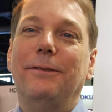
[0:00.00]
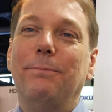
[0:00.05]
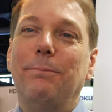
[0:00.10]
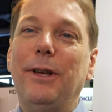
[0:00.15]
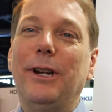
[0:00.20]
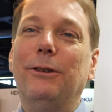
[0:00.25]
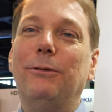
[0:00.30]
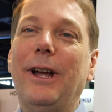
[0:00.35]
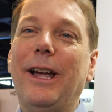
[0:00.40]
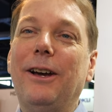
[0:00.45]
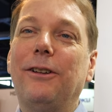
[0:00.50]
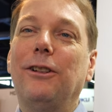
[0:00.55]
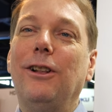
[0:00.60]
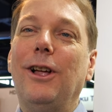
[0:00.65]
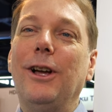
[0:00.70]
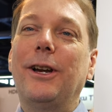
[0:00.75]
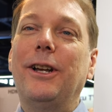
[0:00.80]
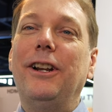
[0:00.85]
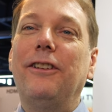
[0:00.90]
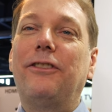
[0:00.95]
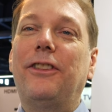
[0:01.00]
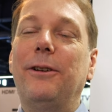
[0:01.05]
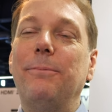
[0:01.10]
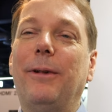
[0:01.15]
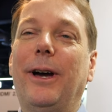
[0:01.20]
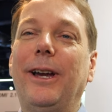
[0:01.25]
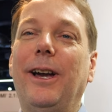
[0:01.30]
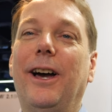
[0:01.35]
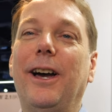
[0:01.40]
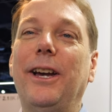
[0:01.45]
been around long enough
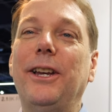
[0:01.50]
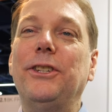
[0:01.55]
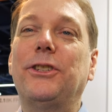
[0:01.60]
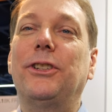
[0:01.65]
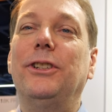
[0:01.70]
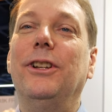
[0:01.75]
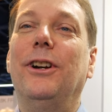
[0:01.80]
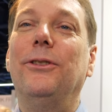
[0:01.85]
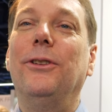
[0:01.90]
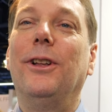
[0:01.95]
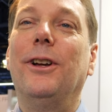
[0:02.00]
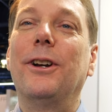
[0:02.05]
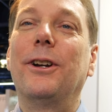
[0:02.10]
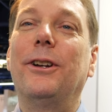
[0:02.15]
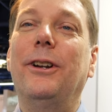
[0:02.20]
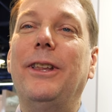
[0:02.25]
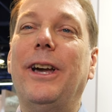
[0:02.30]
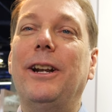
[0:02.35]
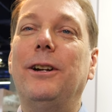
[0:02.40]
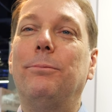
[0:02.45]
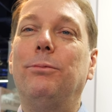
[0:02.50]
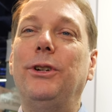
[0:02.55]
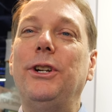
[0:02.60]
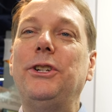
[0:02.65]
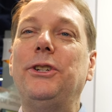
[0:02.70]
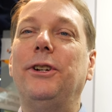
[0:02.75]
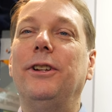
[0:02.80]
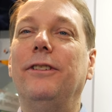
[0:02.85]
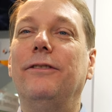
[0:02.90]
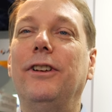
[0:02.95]
that my eyes are no longer that
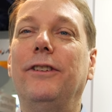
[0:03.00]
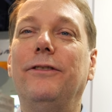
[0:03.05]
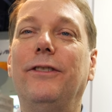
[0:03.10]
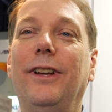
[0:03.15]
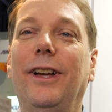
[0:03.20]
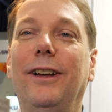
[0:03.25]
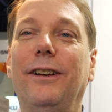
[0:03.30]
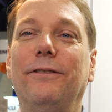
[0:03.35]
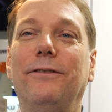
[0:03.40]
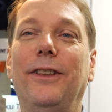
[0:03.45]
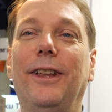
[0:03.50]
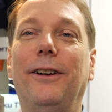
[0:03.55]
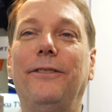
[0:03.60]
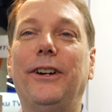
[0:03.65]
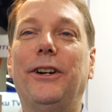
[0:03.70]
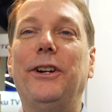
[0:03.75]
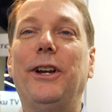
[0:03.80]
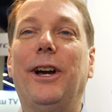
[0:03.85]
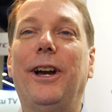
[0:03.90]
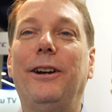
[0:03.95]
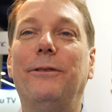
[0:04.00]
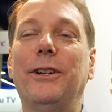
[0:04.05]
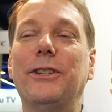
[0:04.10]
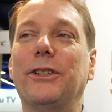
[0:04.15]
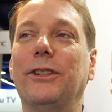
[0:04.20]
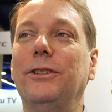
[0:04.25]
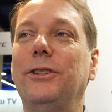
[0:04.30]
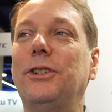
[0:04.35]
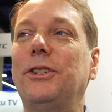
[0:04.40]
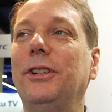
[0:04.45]
appreciative of the very high
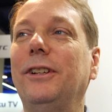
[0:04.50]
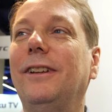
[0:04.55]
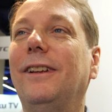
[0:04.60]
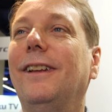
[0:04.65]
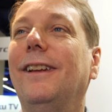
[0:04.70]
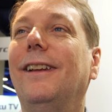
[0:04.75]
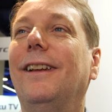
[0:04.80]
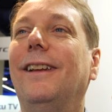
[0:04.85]
resolution.